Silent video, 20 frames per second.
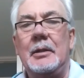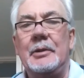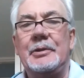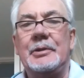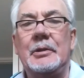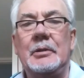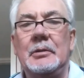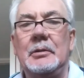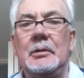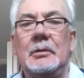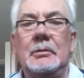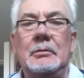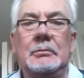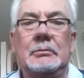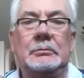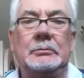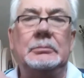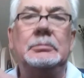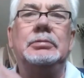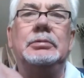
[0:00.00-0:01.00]
I
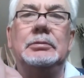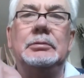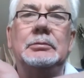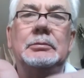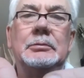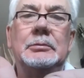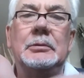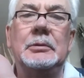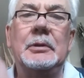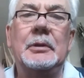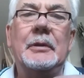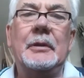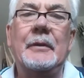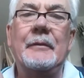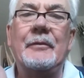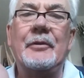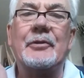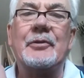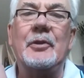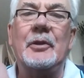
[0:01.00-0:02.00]

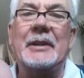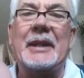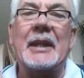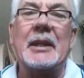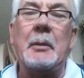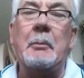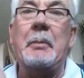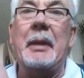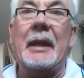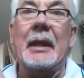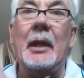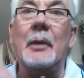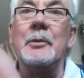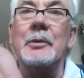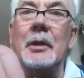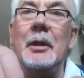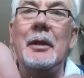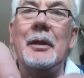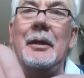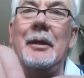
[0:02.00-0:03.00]
shall get the pin
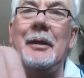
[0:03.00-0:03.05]
out.